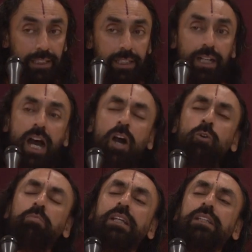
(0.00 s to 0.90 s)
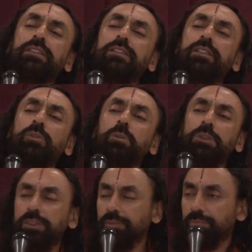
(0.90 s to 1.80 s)
"And how big is this
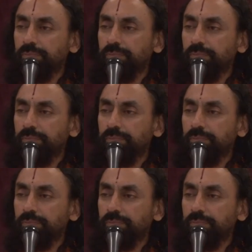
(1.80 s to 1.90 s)
ocean?"